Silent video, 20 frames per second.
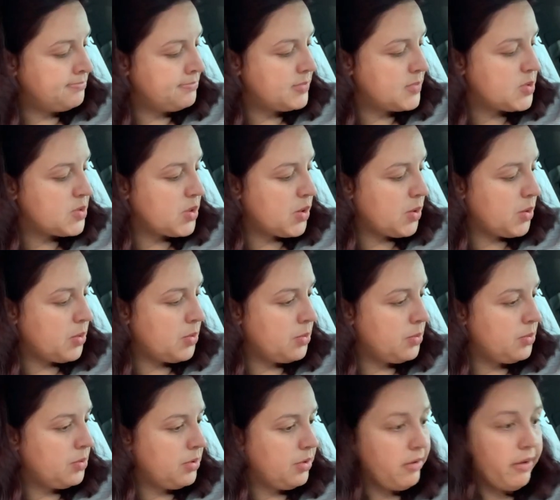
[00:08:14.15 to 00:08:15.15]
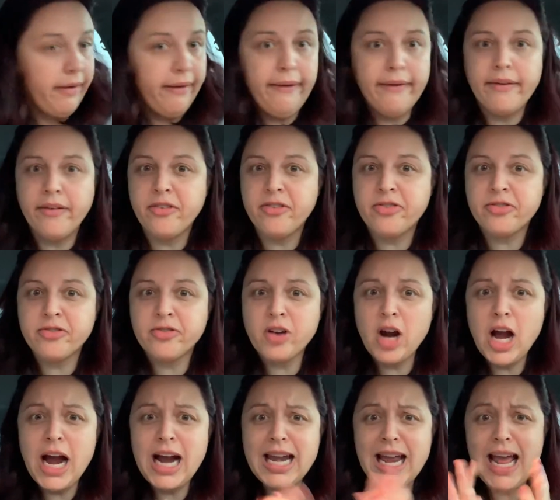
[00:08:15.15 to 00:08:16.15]
So yeah,
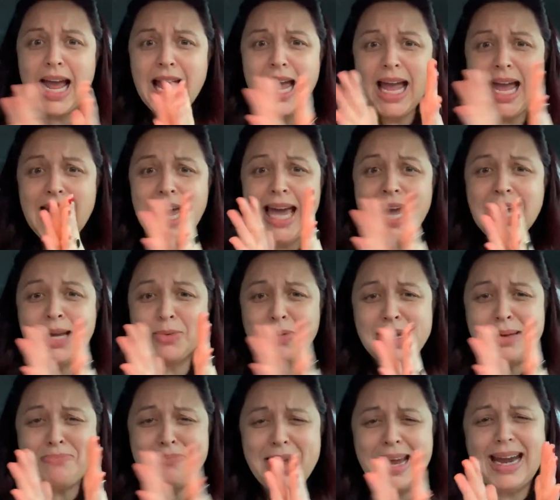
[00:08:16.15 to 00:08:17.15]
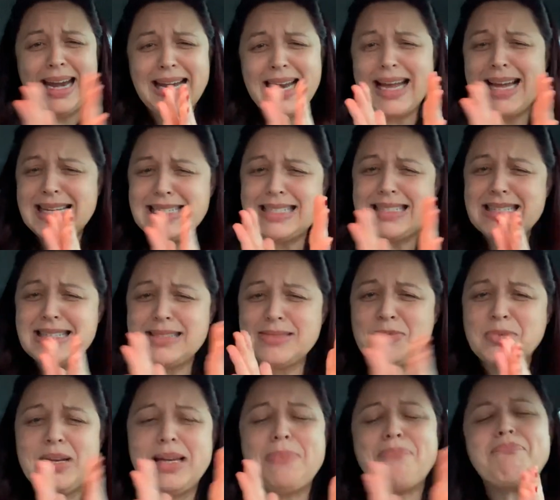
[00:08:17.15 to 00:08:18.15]
Friday, we made it.
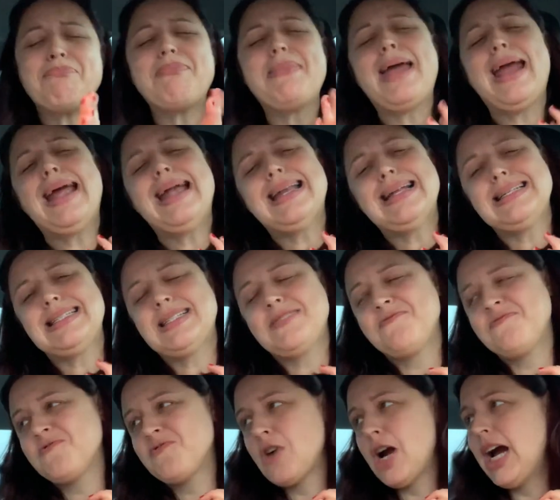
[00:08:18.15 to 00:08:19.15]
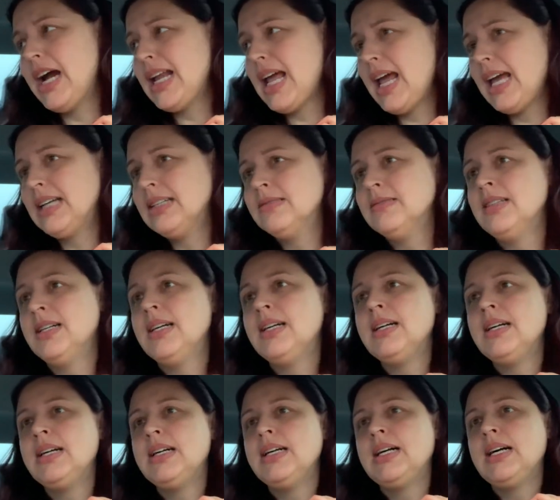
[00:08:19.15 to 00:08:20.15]
We made it to Friday.
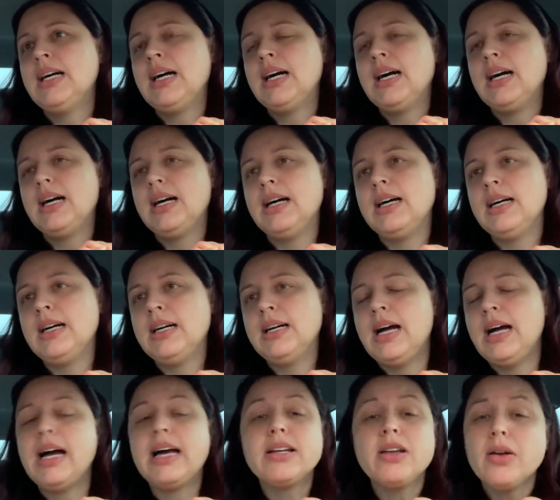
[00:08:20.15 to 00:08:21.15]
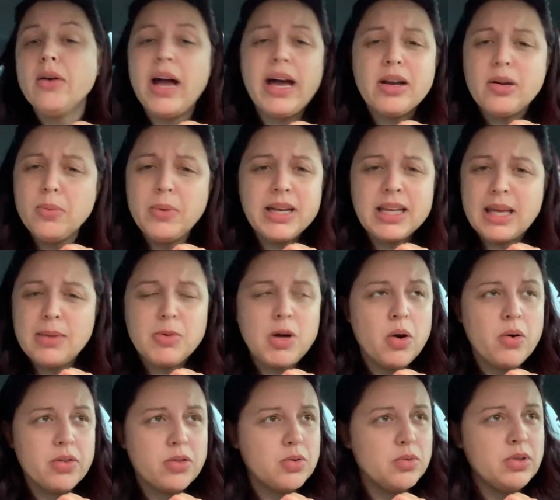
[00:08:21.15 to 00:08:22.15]
I don't want to keep
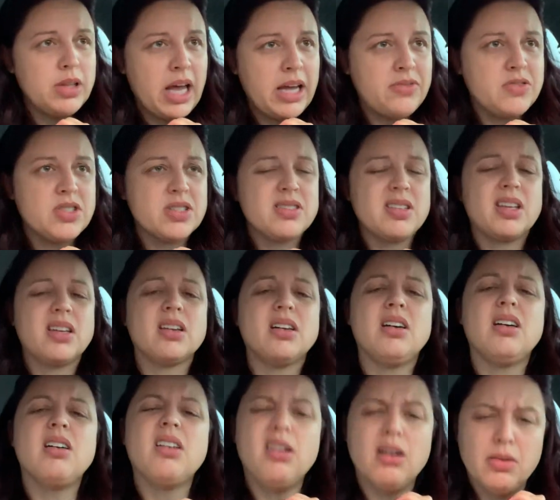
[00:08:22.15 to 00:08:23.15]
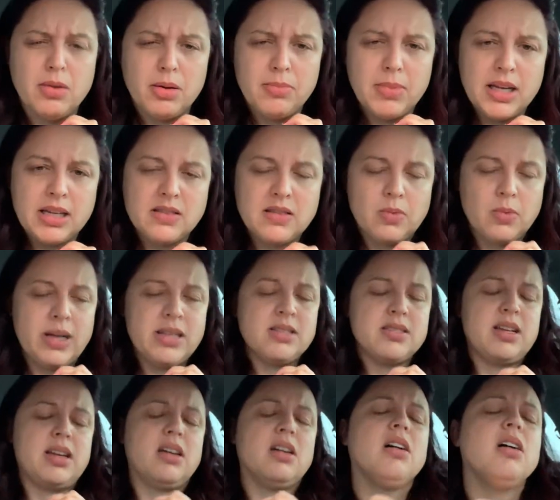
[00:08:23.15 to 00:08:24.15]
going through life just like, oh, we made it to
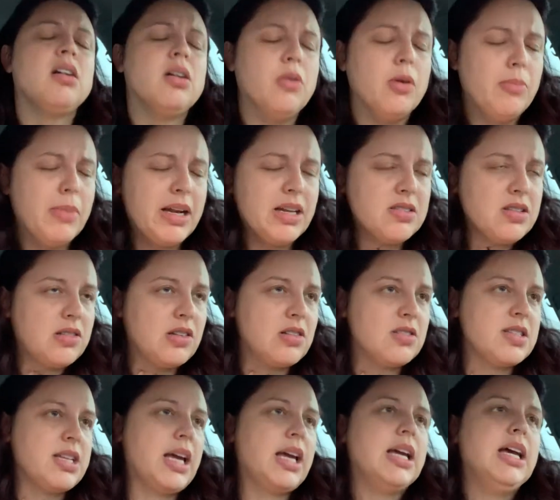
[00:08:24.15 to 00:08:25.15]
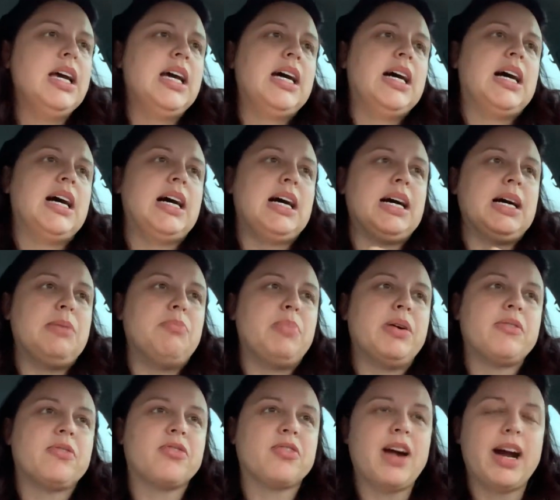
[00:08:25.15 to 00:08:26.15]
Wednesday. Oh, we made it to Thursday.
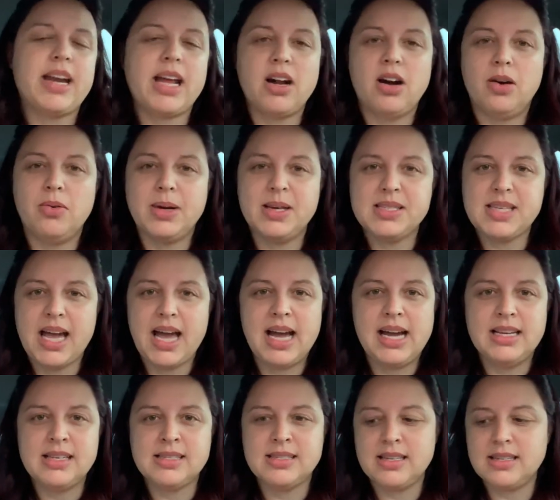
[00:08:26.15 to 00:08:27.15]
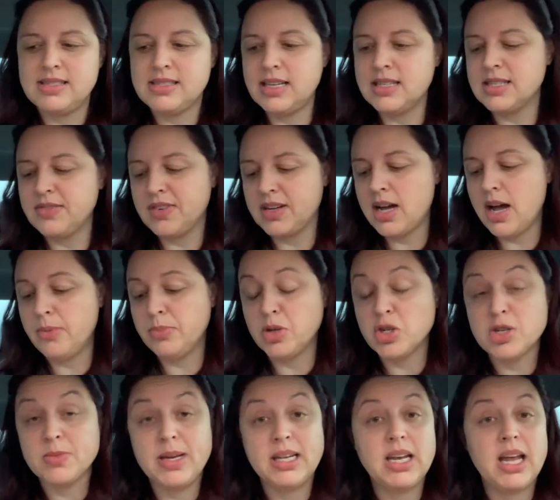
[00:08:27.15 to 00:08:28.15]
But Friday always has a sense of
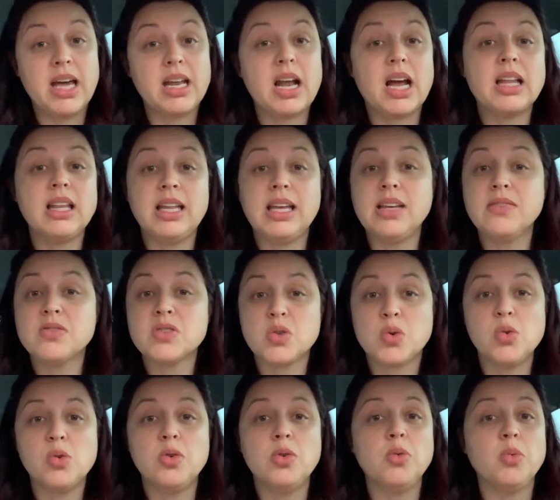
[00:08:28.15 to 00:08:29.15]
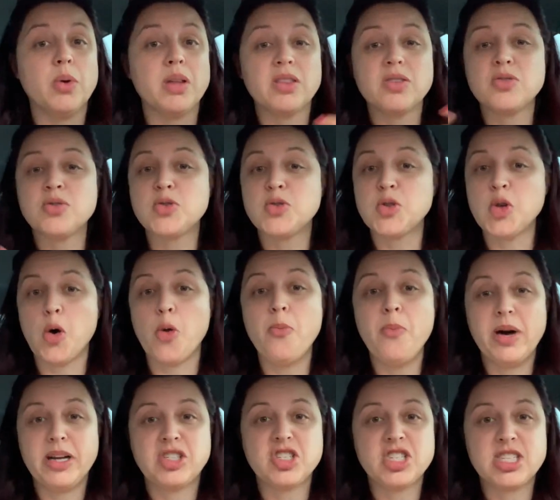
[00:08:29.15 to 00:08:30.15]
accomplishment, and I leave school with so
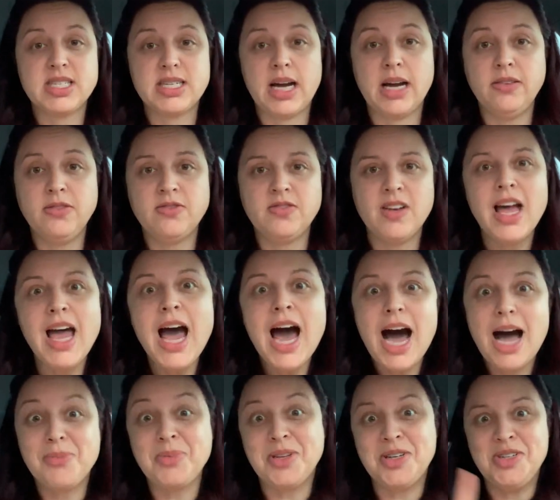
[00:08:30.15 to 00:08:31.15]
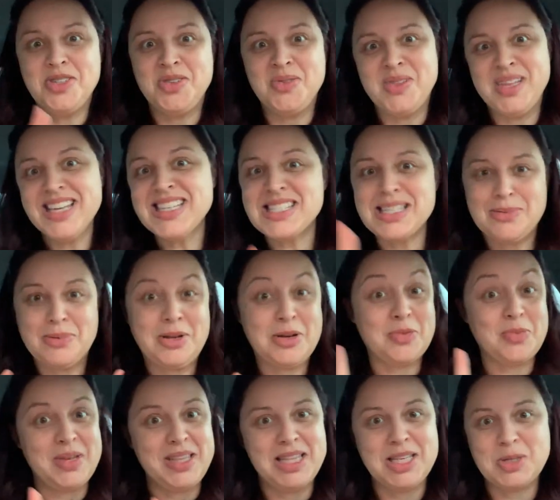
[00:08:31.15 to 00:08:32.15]
much stuff. I'm going to do this, and I'm going to
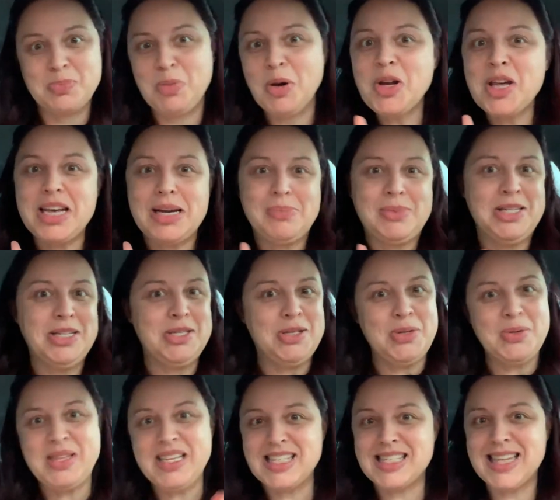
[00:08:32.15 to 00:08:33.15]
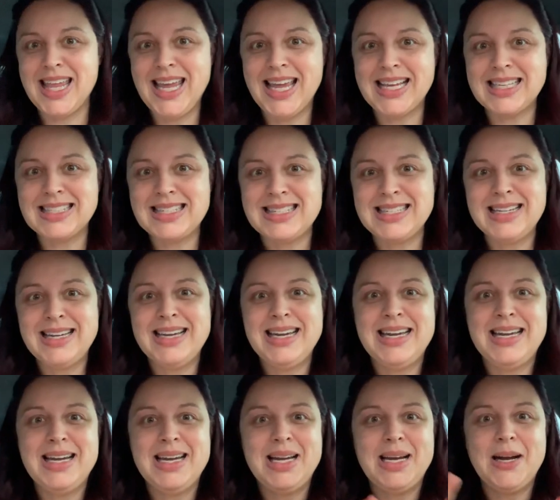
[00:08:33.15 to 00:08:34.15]
read this book, and I'm going to do these things.
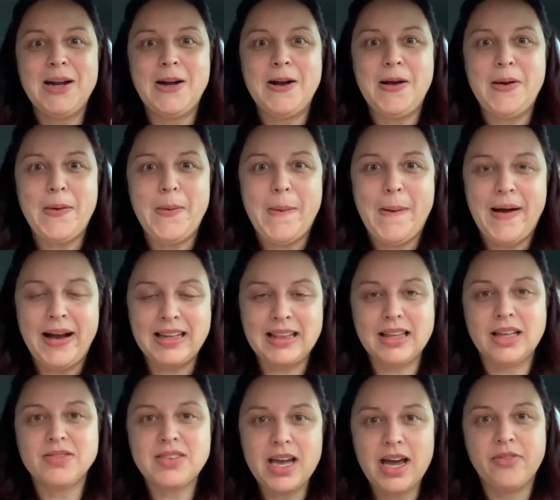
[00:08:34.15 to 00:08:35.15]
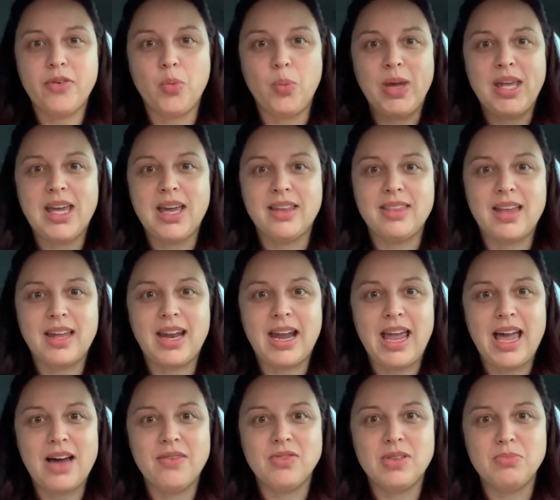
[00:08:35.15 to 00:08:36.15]
I'd love to have a weekend that I
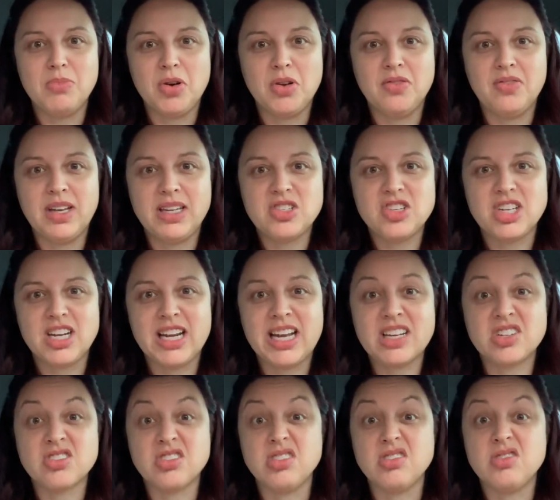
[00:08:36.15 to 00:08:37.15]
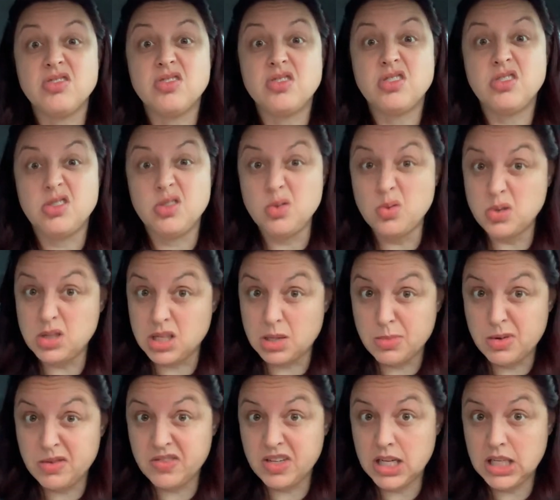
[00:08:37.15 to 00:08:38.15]
have the motivation and actually do some
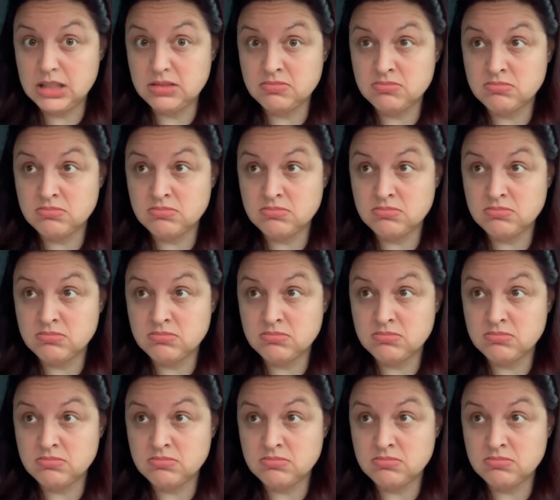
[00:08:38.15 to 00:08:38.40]
of it.